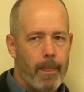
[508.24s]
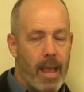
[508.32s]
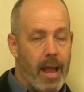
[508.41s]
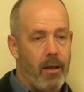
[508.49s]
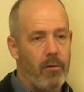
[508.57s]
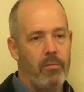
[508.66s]

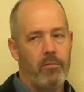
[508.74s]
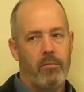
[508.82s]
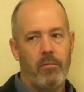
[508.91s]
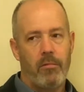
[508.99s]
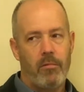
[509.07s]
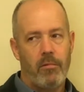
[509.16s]
Now,
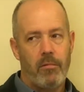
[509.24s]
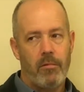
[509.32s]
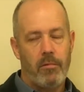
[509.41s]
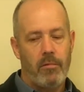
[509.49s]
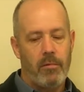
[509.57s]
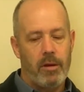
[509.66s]

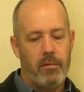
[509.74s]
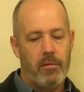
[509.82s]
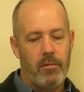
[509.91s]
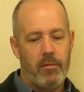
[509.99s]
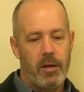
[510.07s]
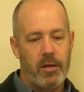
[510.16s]
we,
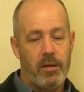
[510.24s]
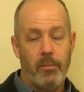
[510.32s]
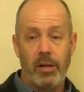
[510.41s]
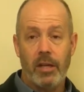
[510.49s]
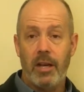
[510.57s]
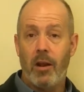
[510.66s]
we
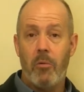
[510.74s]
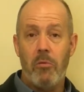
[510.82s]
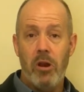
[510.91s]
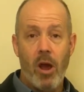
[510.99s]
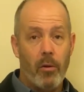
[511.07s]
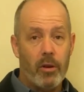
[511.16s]
typically don't
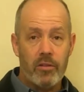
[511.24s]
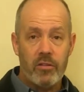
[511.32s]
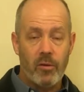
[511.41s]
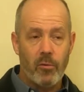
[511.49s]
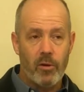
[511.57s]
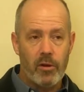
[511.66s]
notice
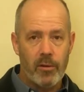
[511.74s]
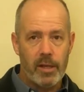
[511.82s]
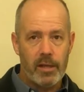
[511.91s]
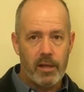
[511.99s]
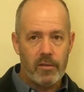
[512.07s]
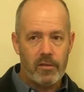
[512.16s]
that we're
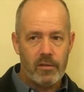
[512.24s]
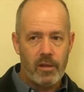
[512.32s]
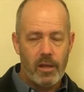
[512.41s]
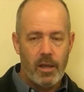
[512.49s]
doing this,